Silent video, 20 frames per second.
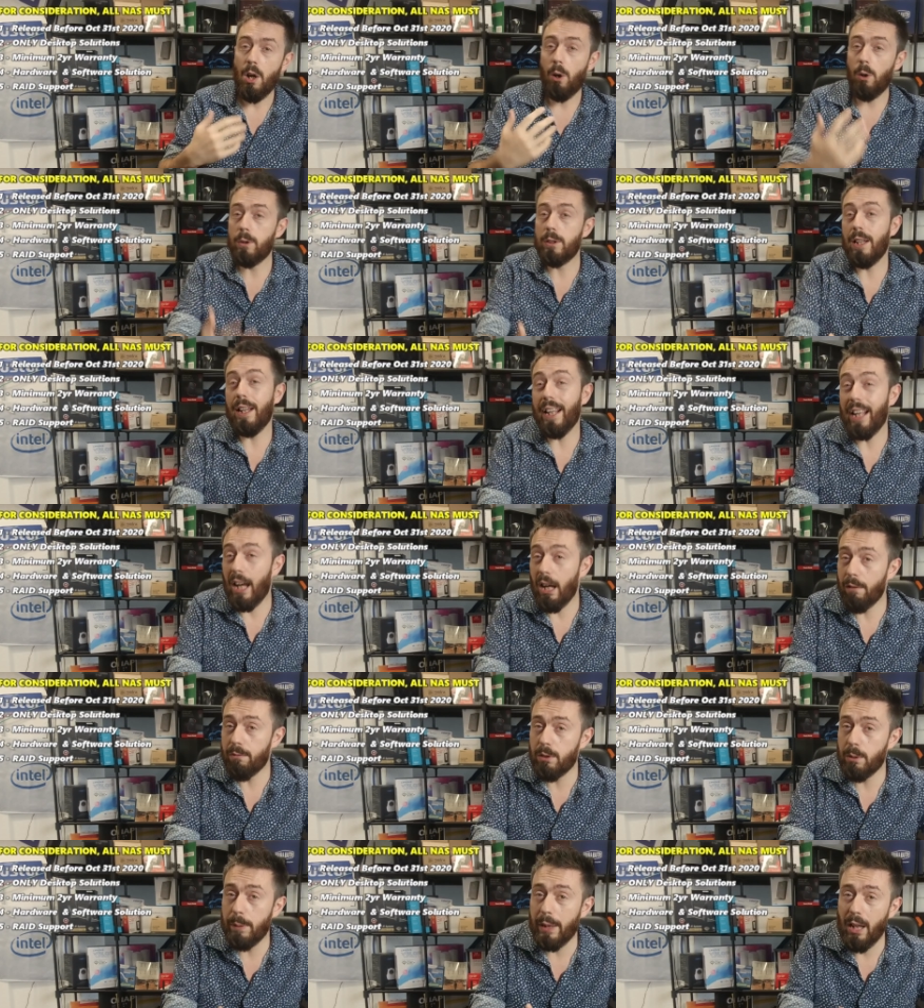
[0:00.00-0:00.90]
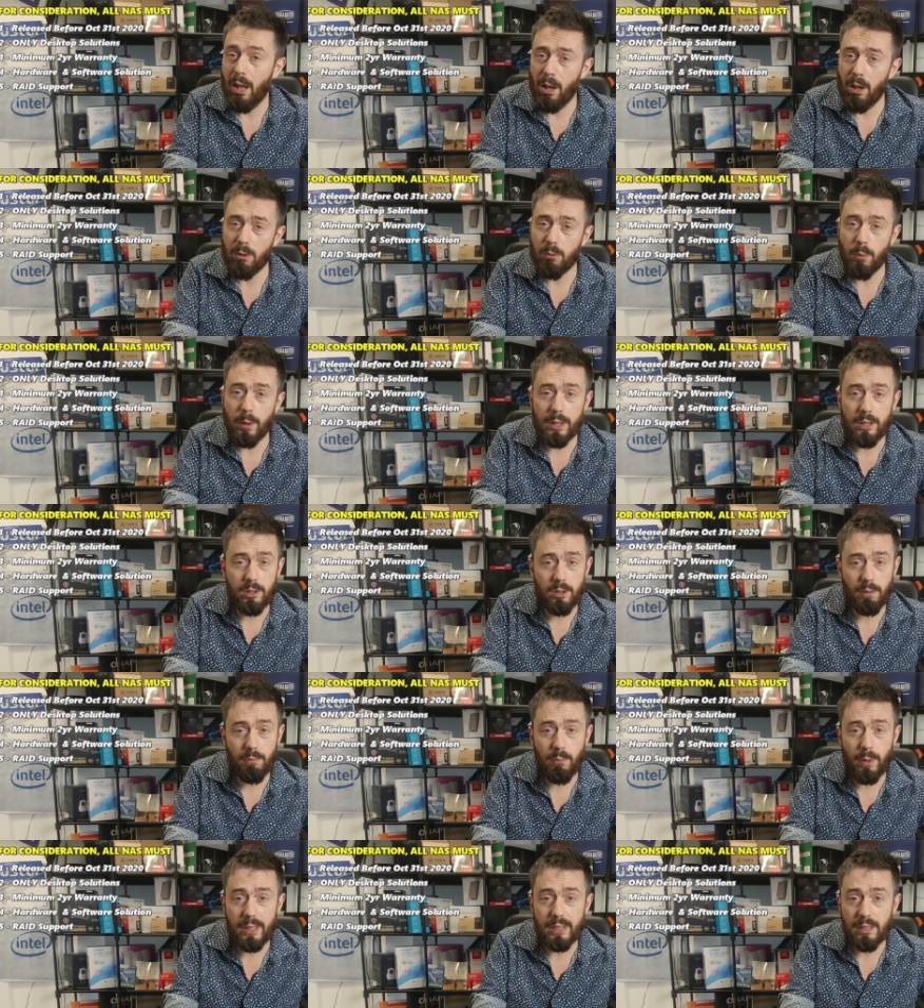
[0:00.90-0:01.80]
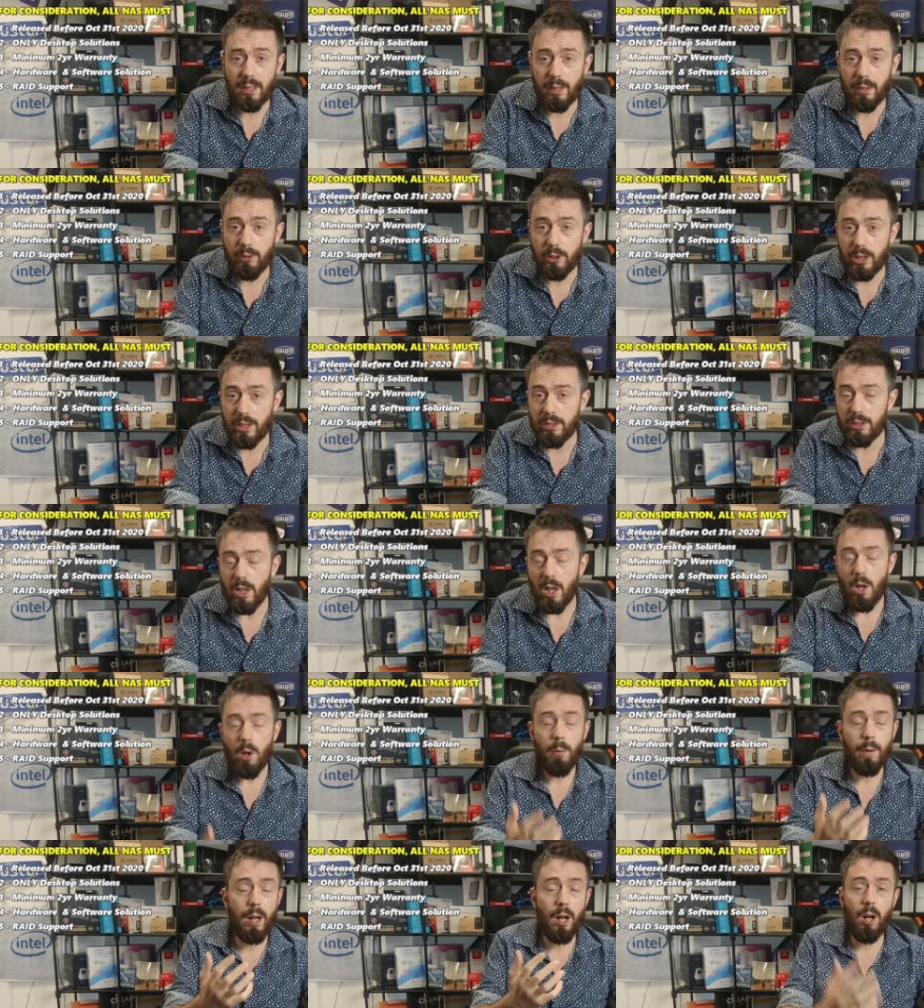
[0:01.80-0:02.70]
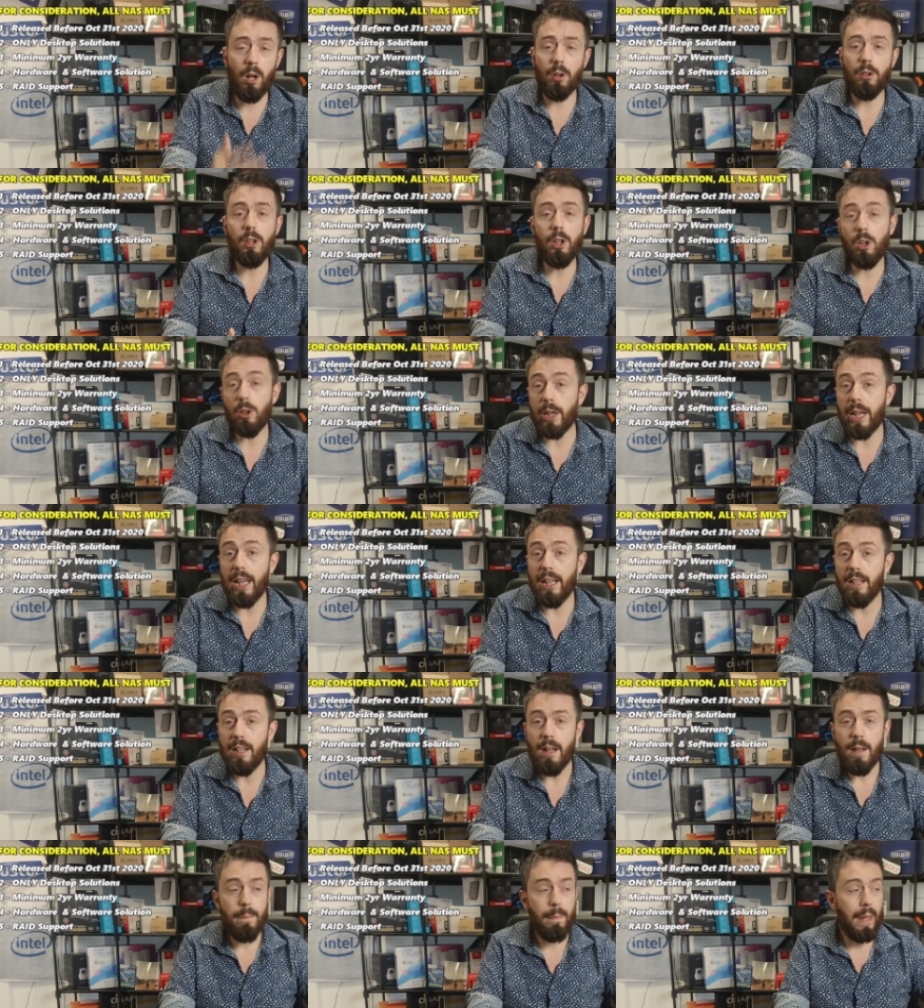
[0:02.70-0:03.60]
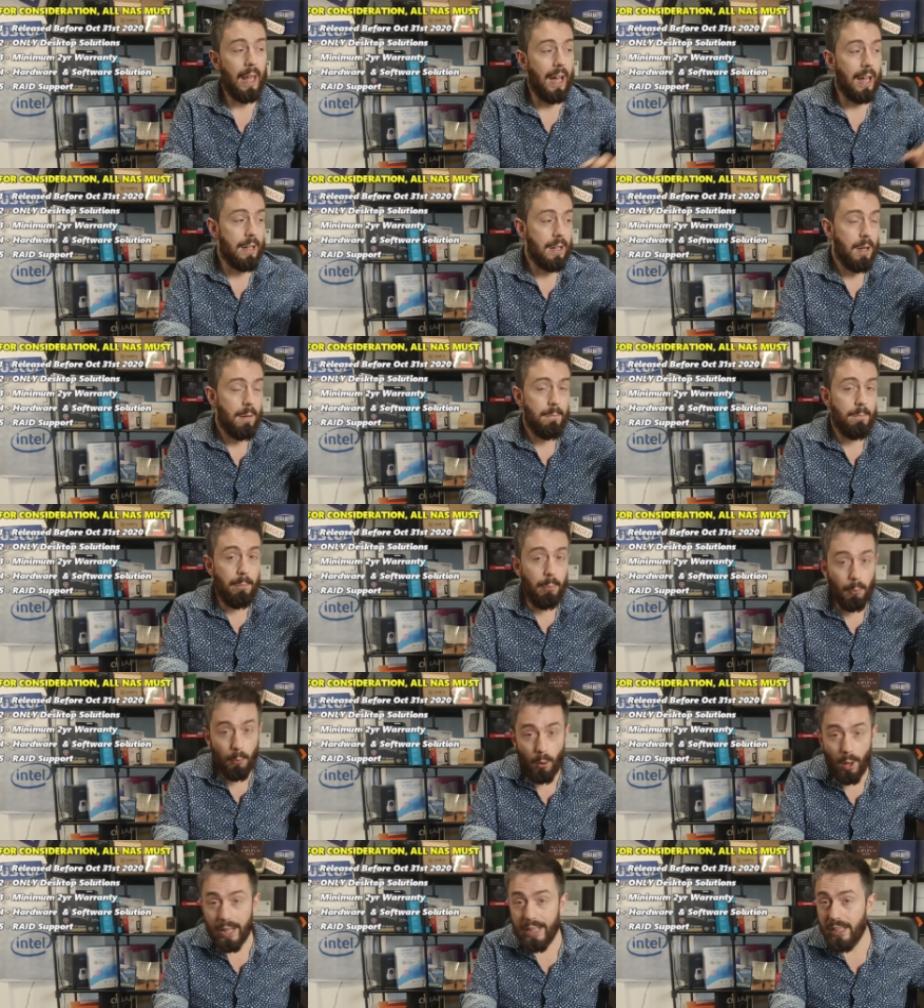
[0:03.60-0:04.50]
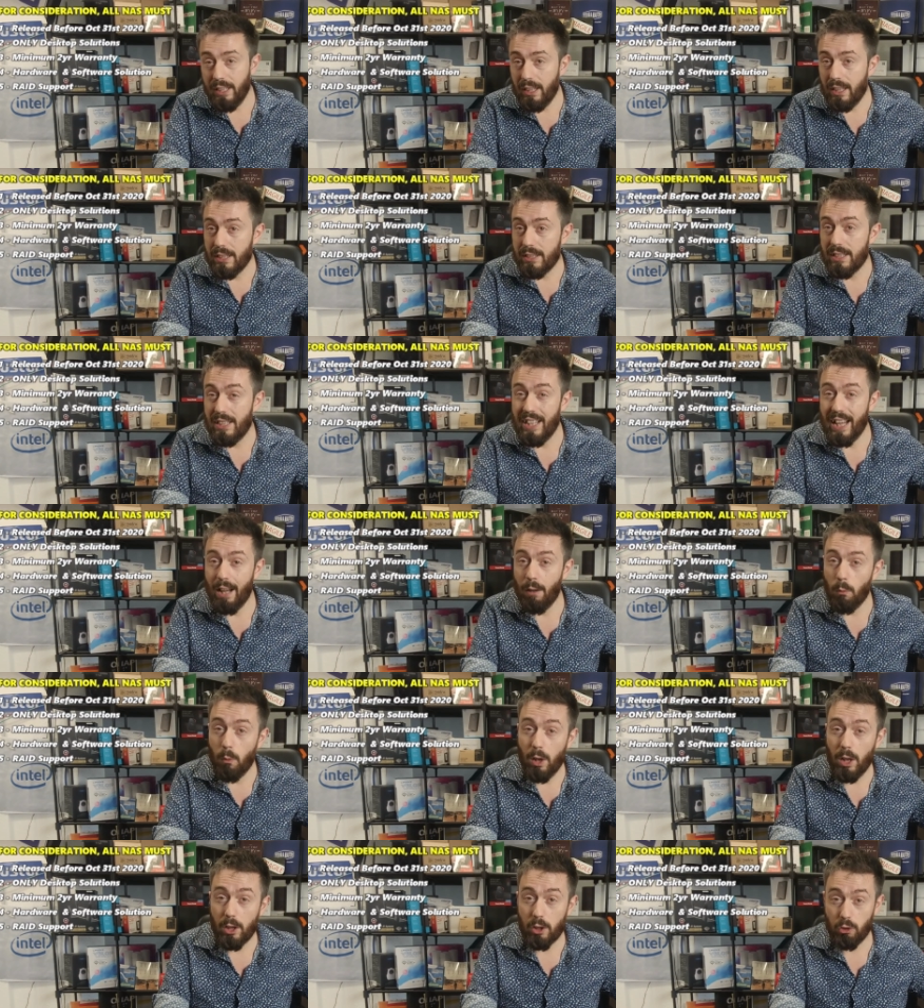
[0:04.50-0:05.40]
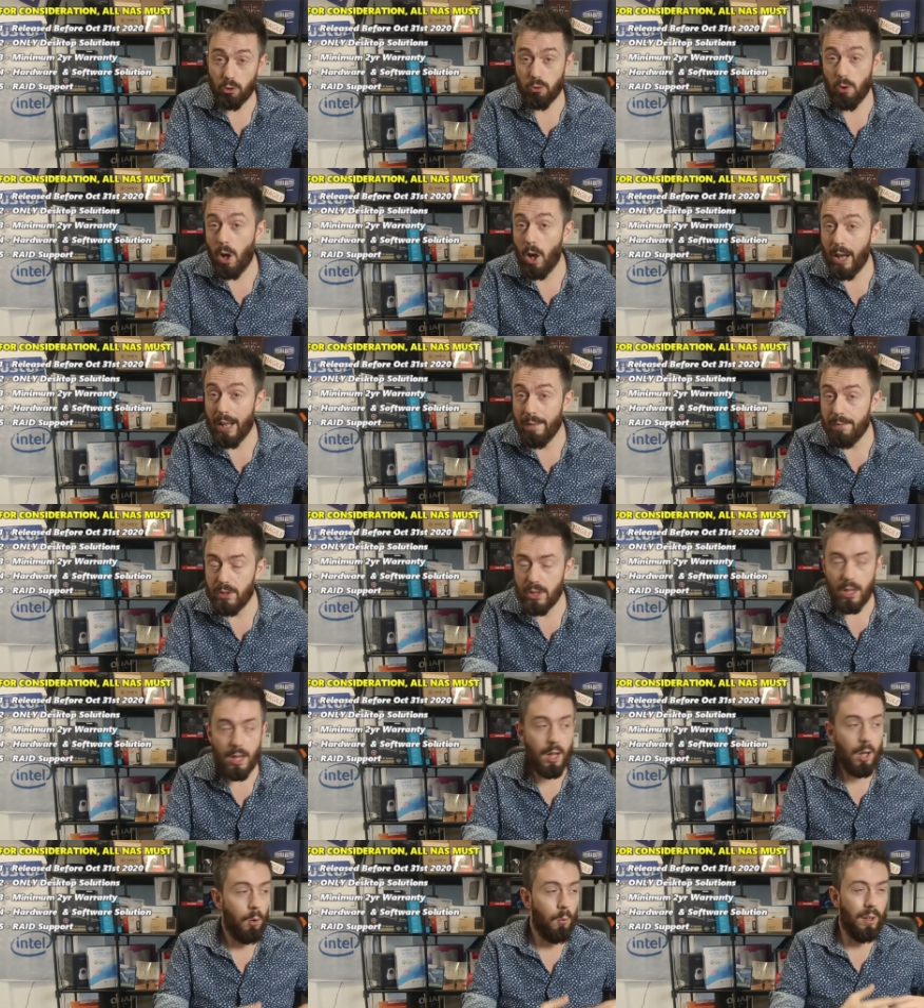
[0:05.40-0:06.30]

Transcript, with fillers: Also, they have to be hardware and software solutions. We aren't looking at brainless network drives.